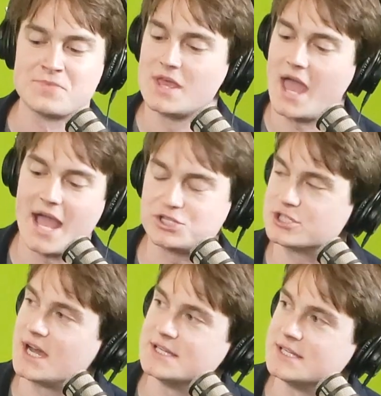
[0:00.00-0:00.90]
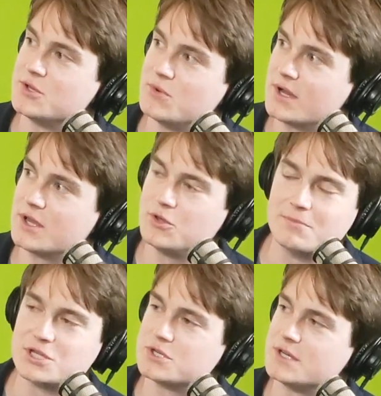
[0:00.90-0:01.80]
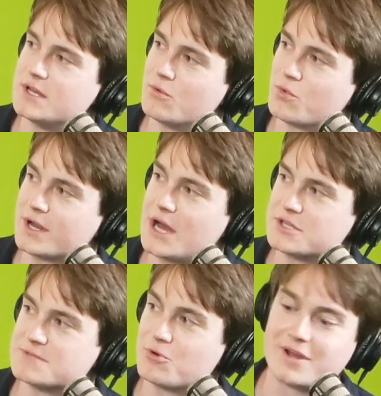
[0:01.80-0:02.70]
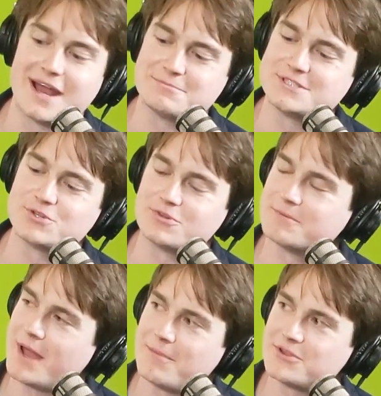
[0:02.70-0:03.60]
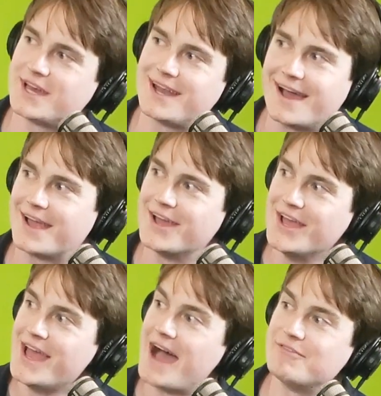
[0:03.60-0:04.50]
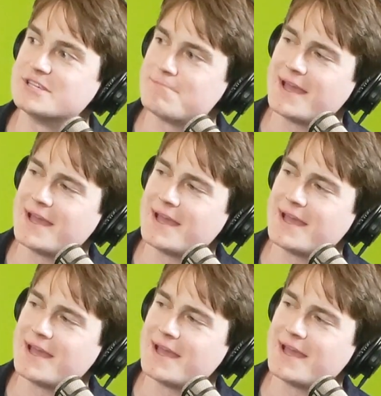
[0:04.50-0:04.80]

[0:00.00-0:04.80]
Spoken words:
Exercising. You mentioned working out this morning. I'm still really bad about that. I've used the pandemic.